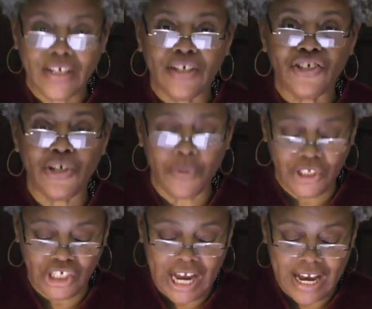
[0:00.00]
She was
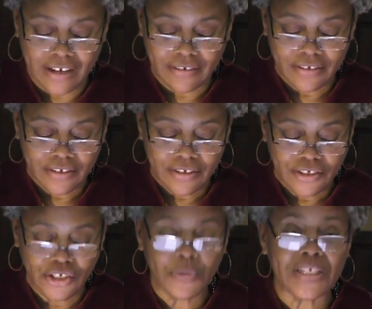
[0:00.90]
shocked.
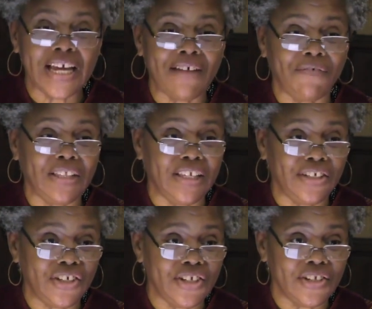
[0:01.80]
She was not
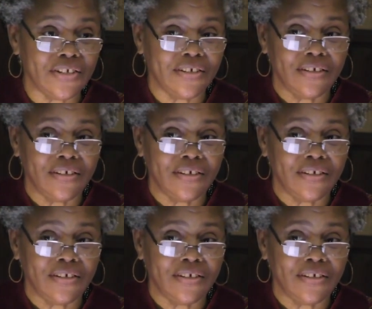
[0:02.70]
religious.